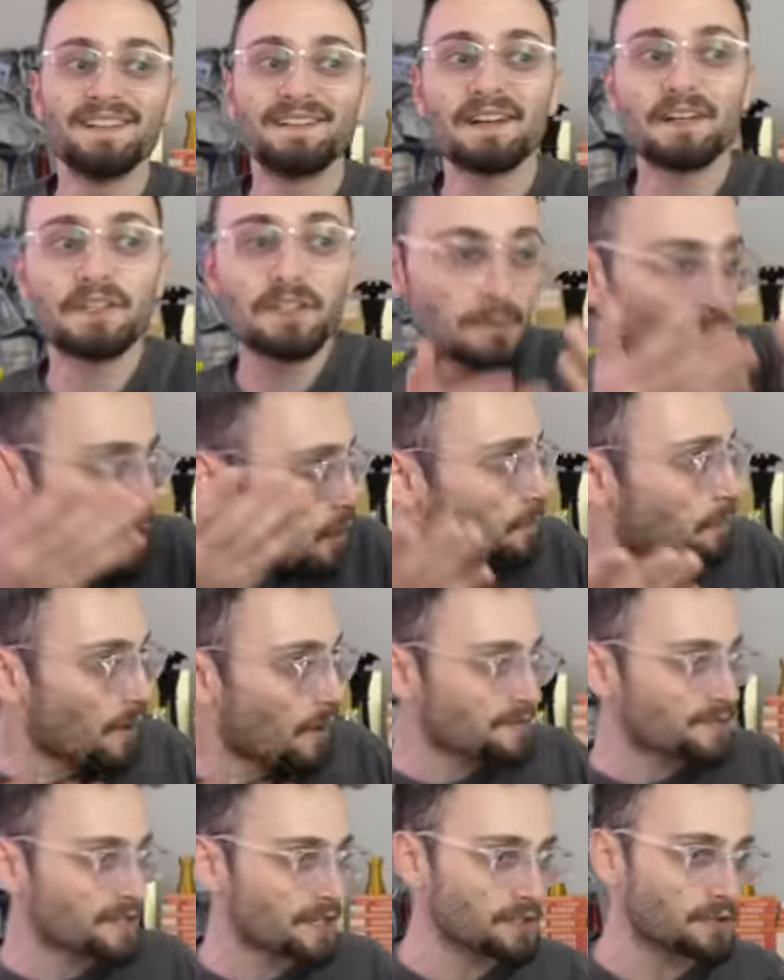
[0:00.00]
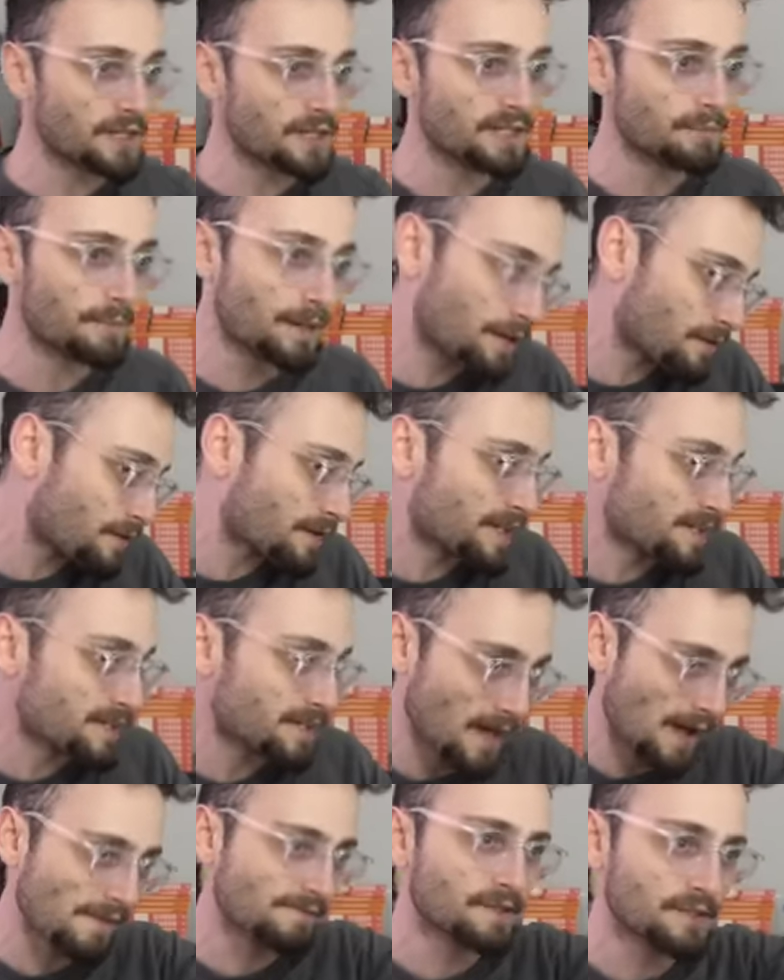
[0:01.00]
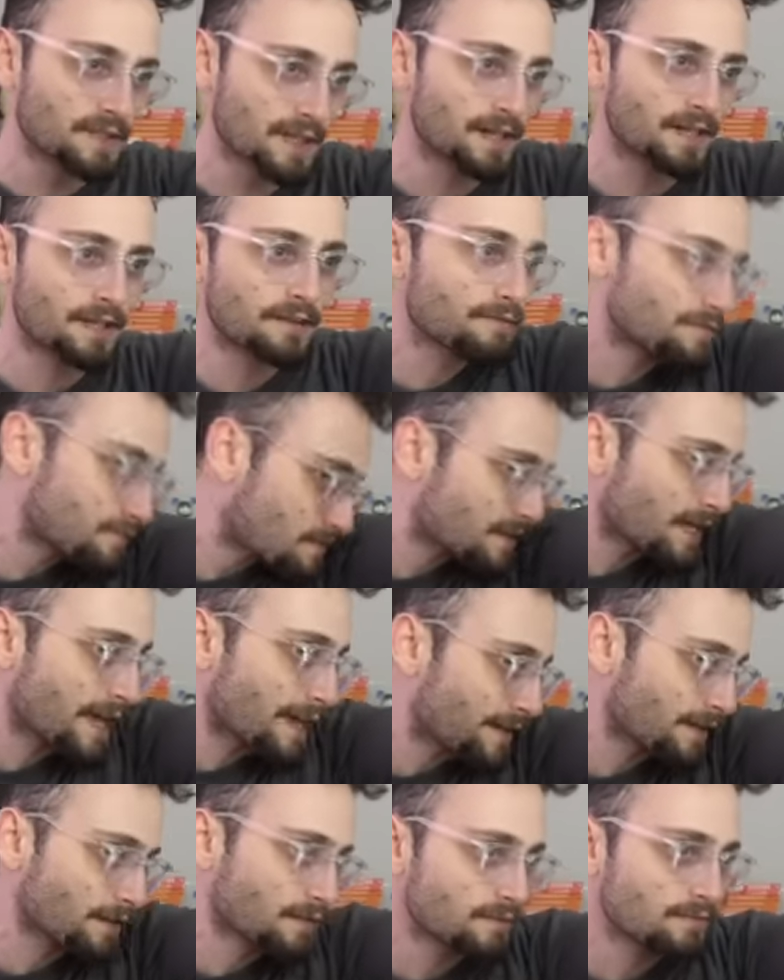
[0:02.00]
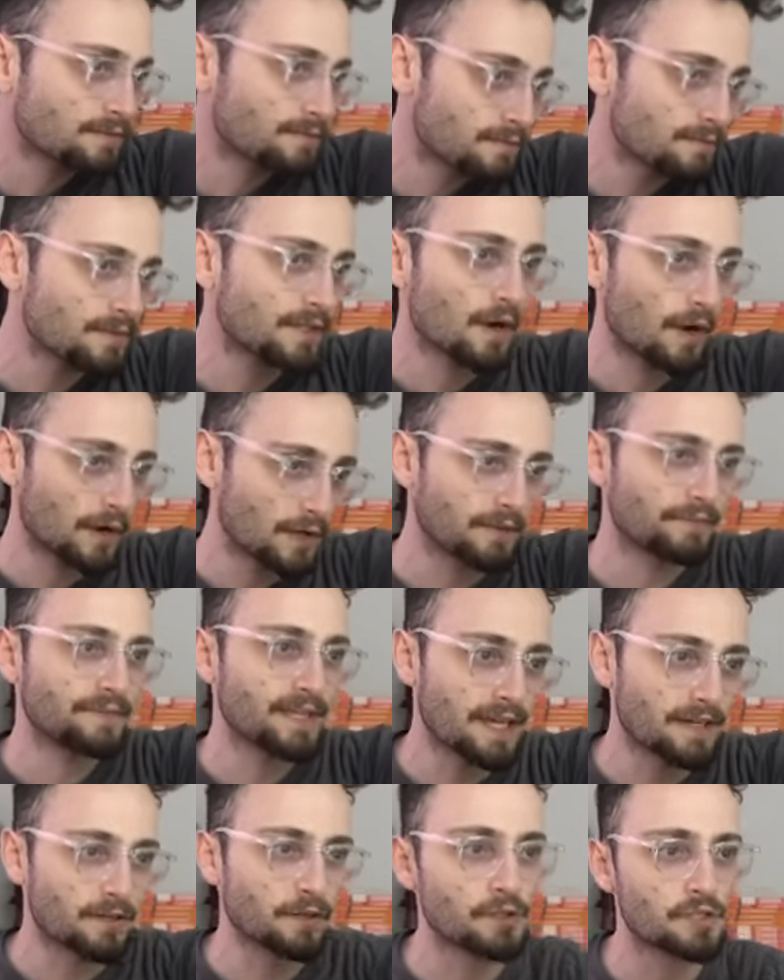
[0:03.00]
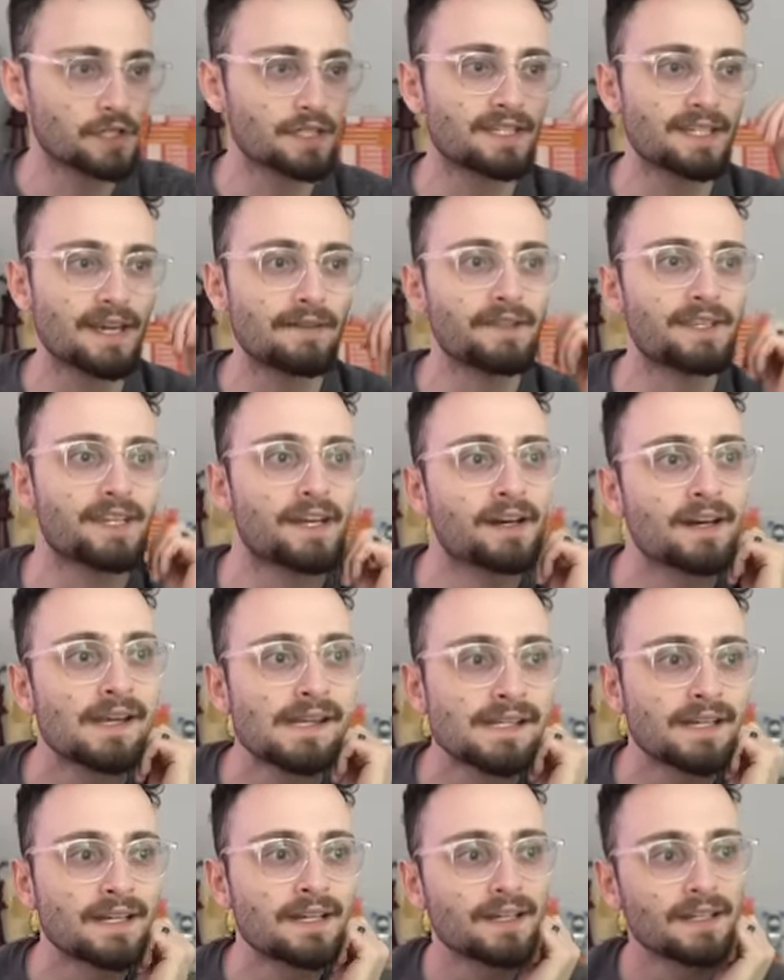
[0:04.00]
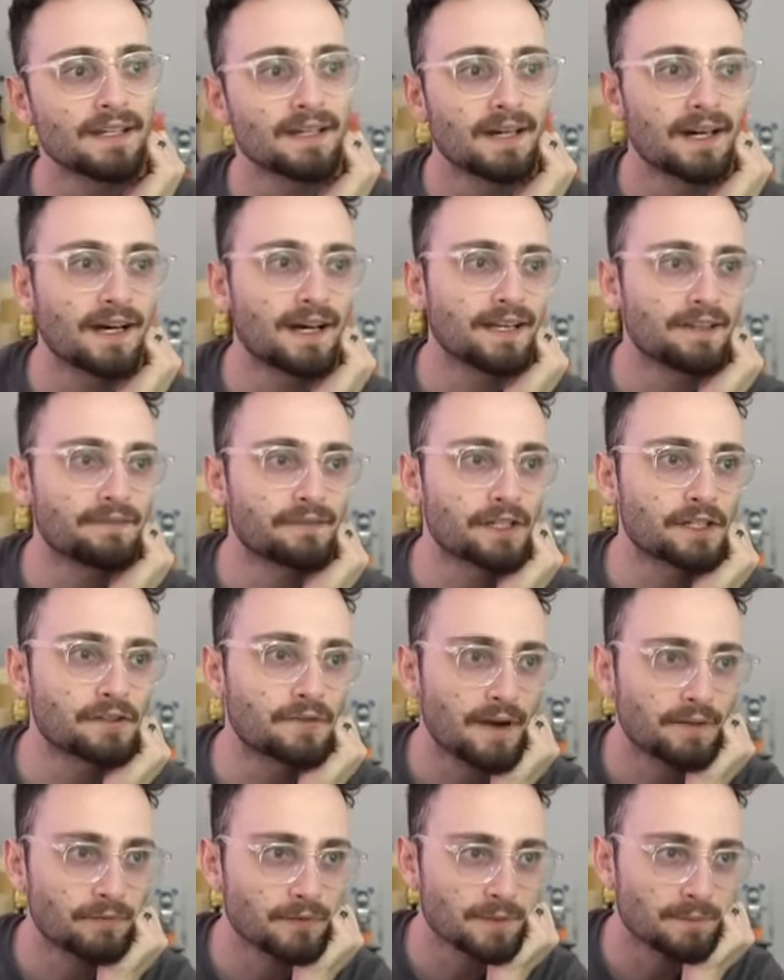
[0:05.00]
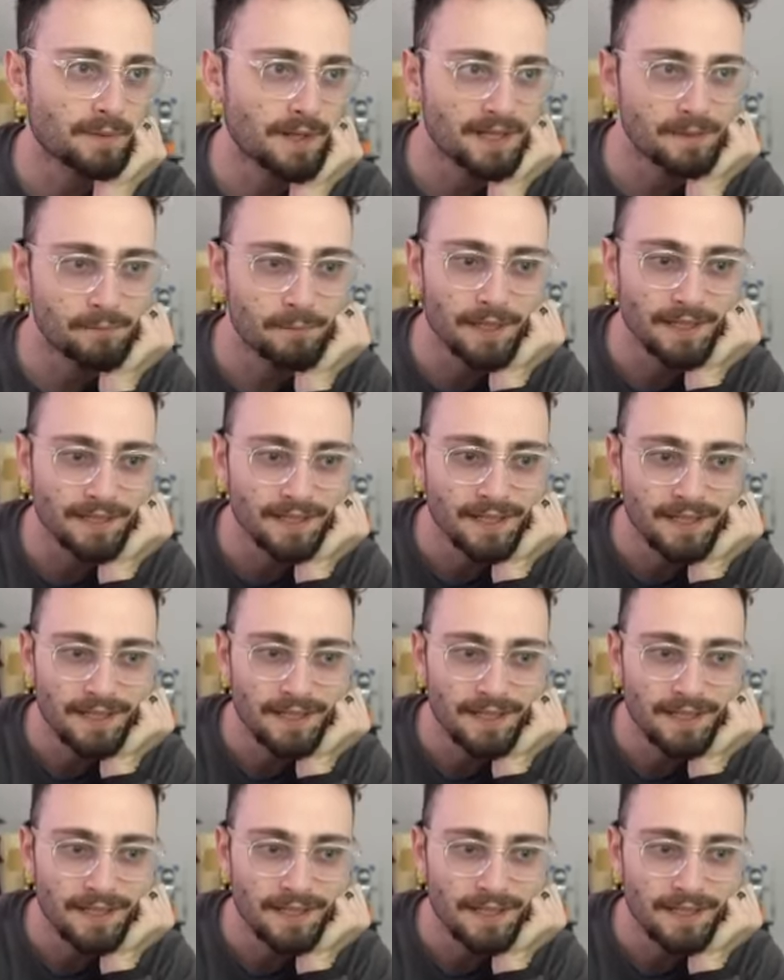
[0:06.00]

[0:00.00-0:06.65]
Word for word: Because the more pawns I trade, the better it is. Obviously, I could have taken on g7 there if h5 was played. But